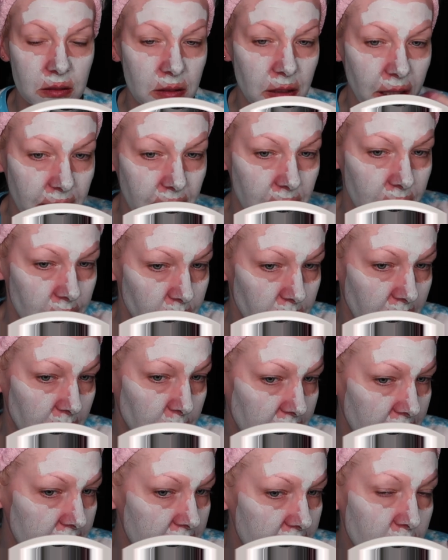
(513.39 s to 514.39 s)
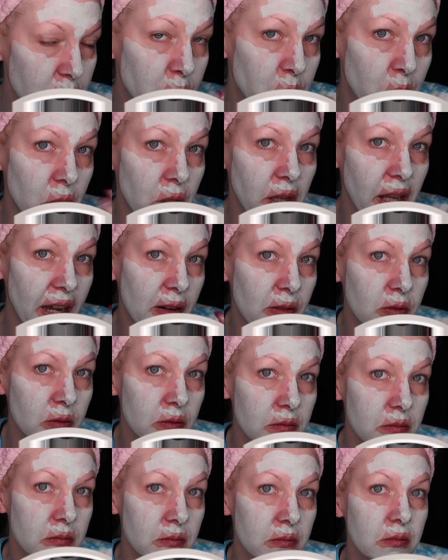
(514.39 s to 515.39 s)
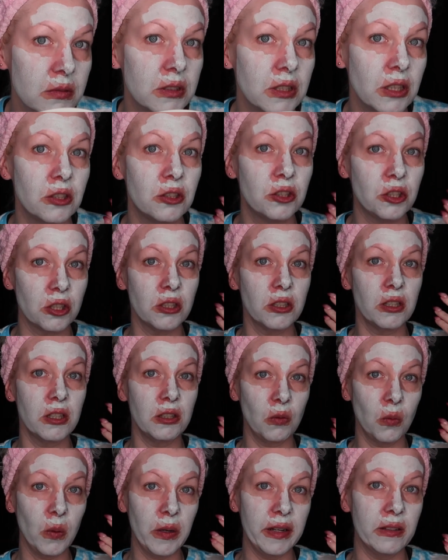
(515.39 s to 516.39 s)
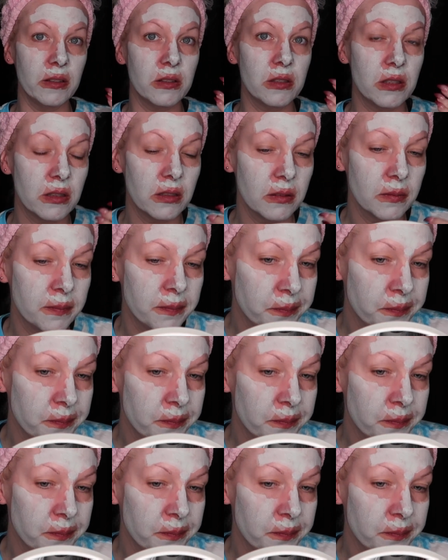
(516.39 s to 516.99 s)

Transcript: Like maybe it did pull out the dirt and oils.